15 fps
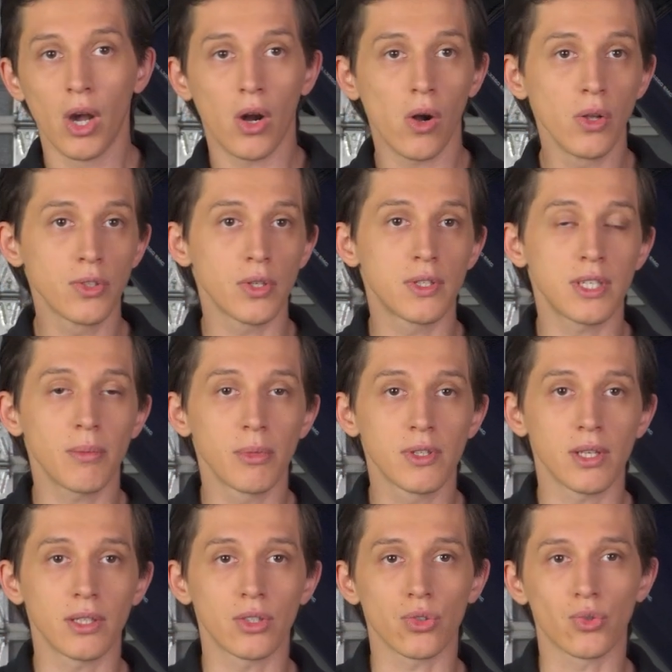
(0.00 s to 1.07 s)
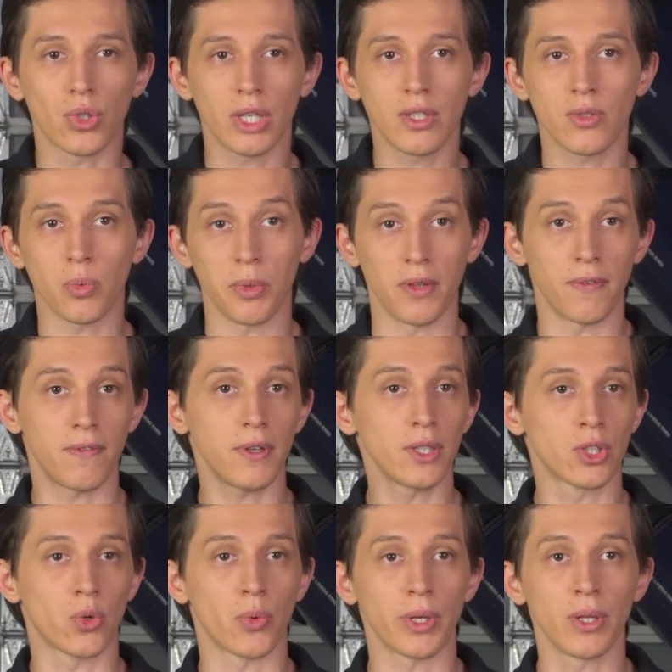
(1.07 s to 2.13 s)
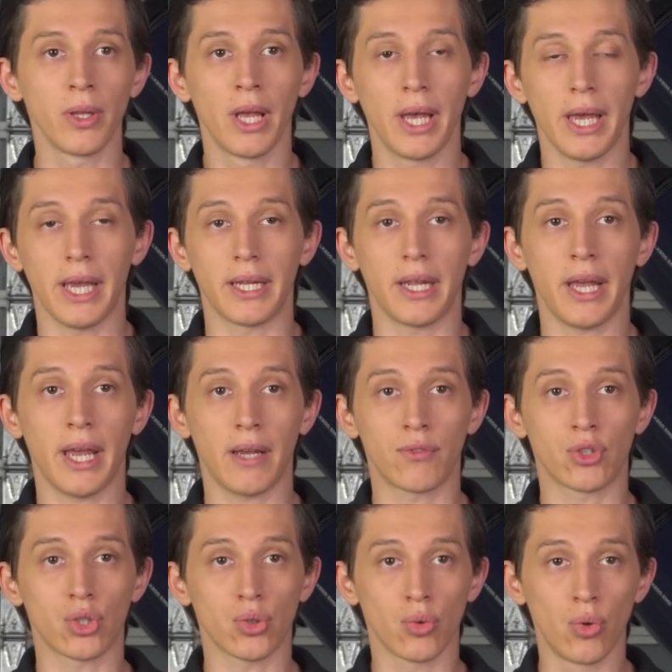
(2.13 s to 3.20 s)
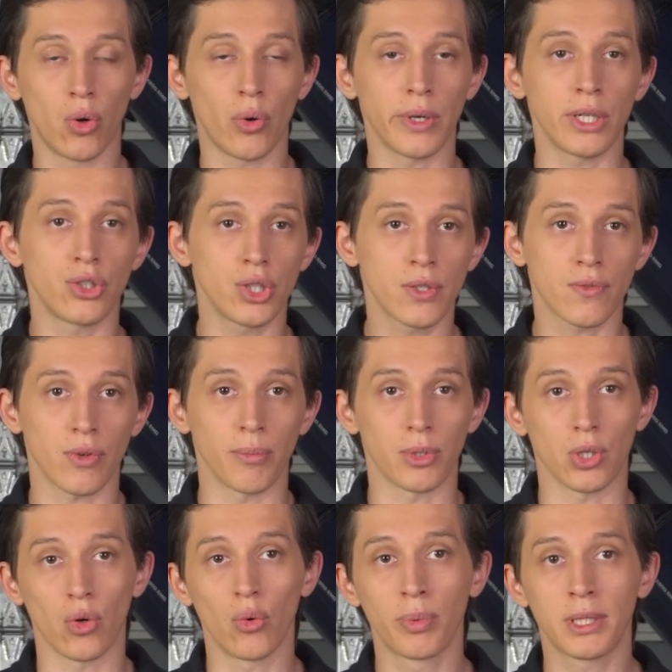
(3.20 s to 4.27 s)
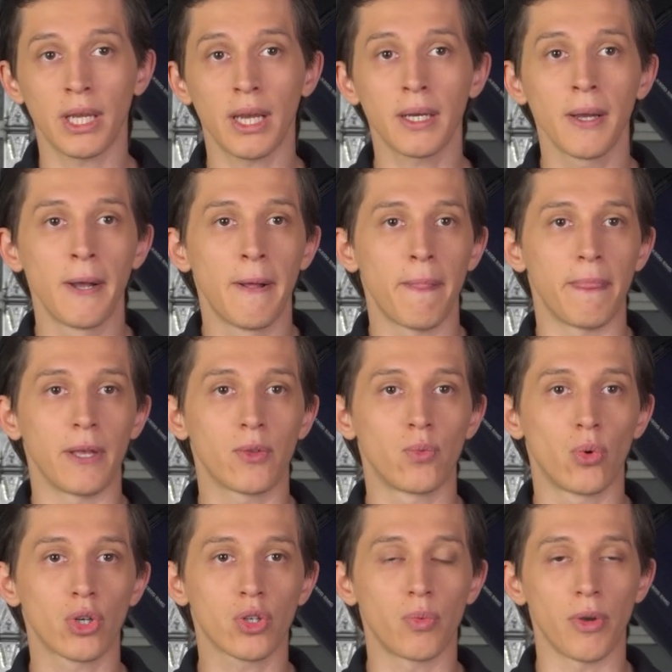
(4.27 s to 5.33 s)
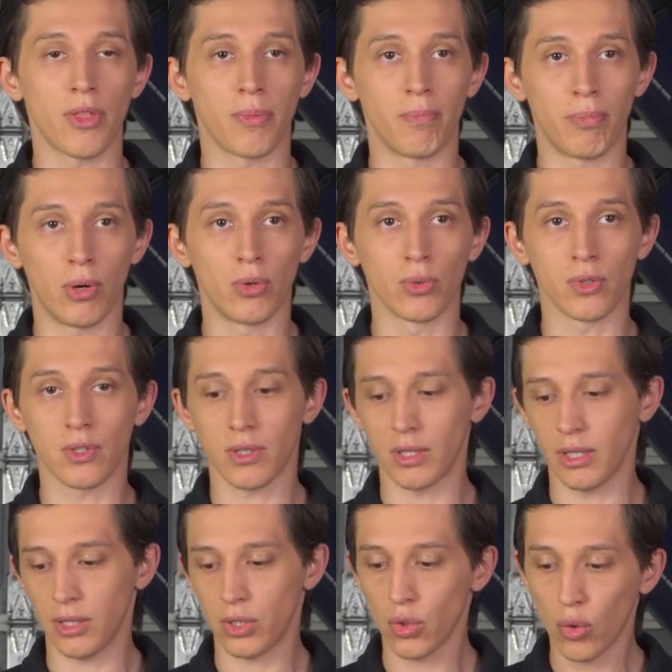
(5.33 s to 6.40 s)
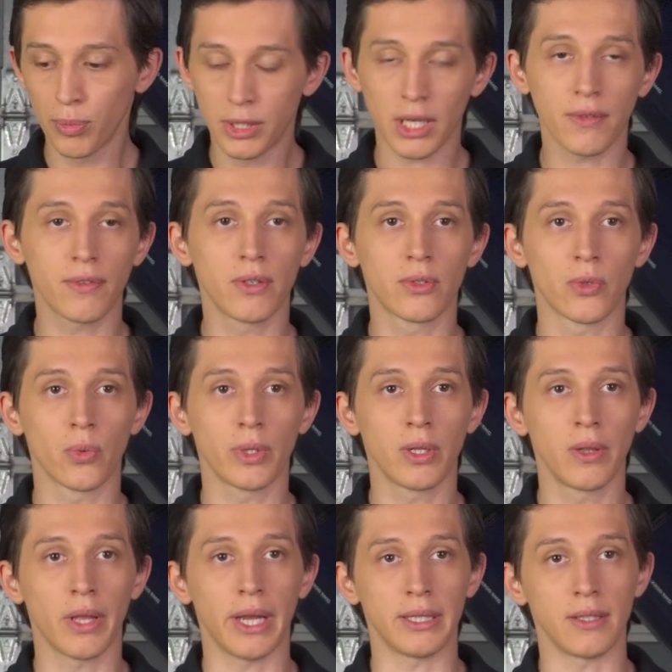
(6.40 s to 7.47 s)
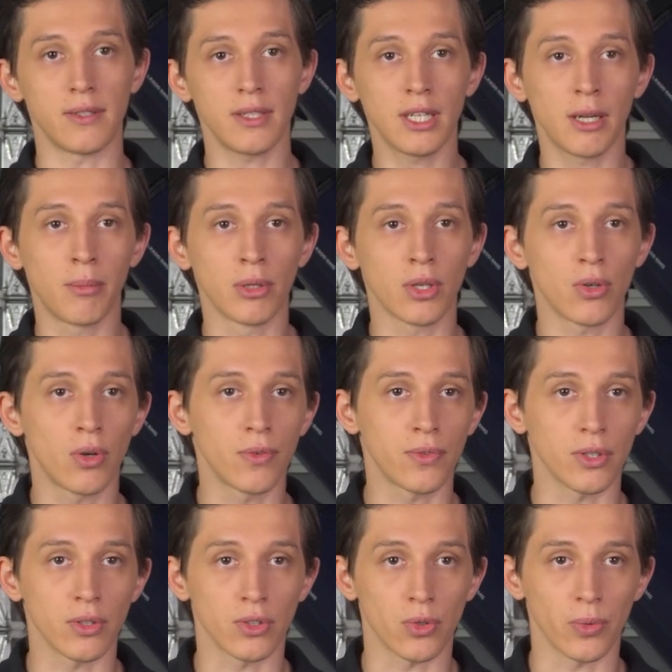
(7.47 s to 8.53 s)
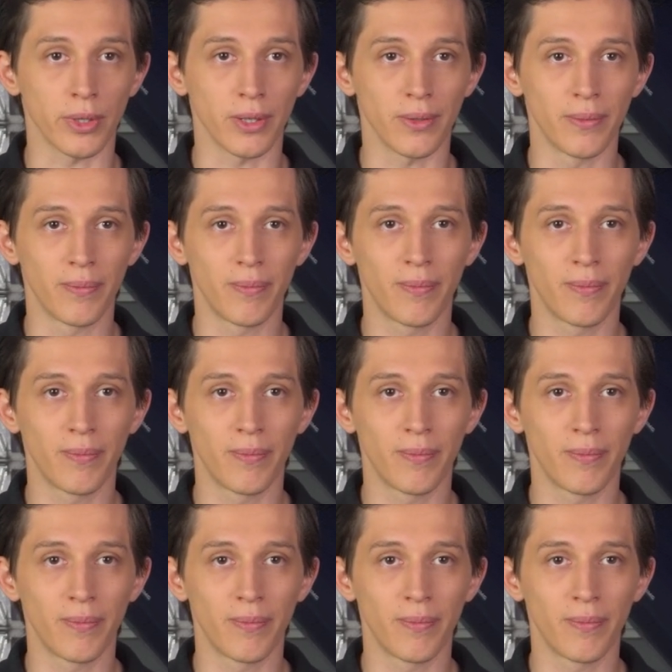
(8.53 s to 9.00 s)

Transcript: Also, it seamlessly integrates with the filter wheel and I have two OAGs from ToupTek that work with both a uh, ToupTek filter wheel and a ZWO filter wheel.